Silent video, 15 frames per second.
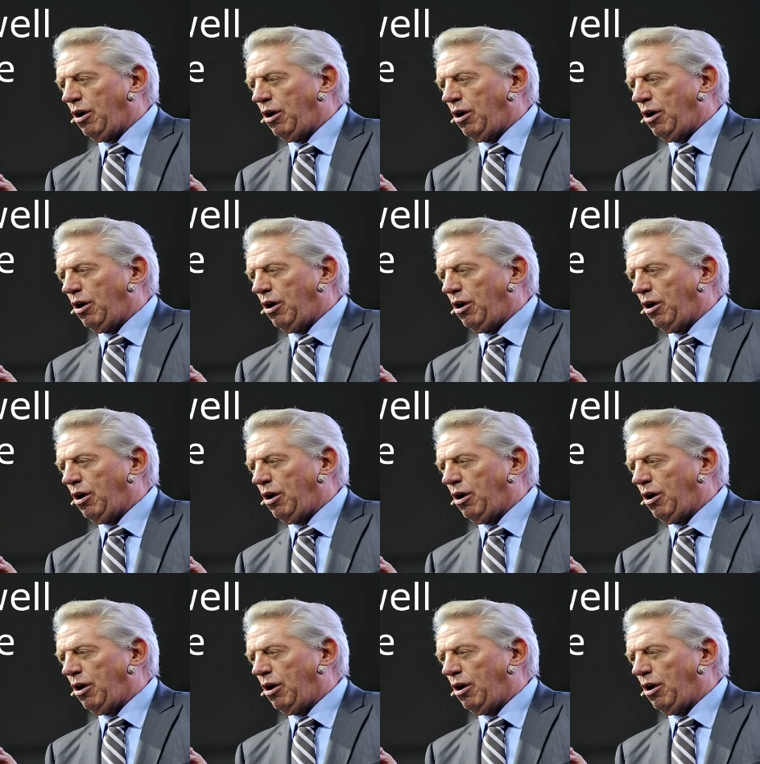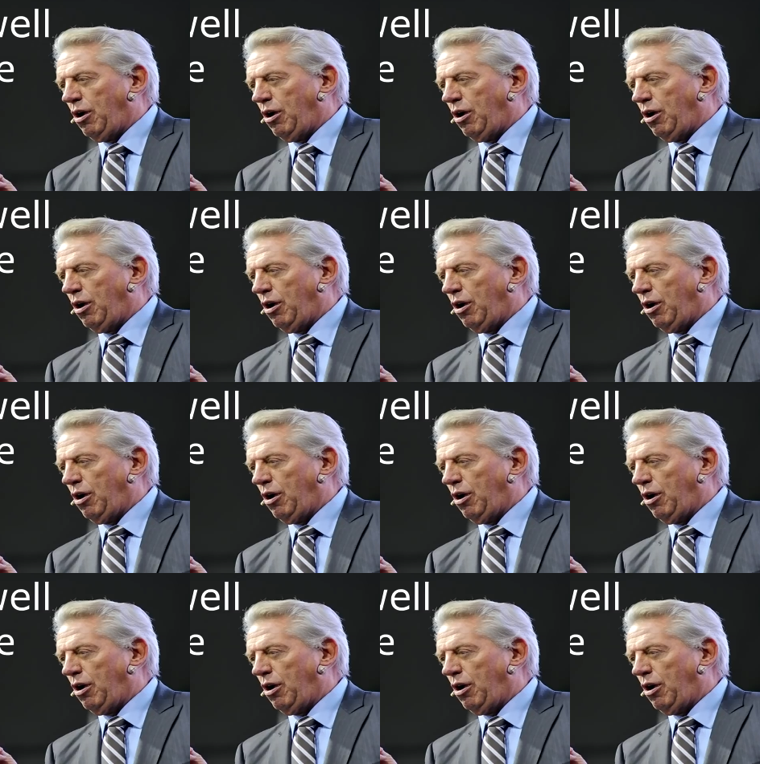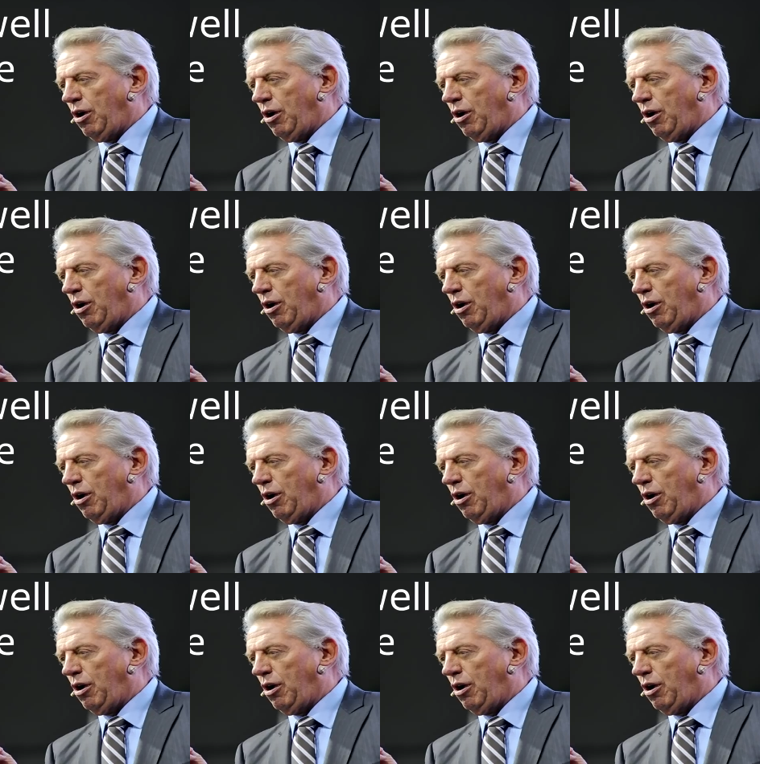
[no speech]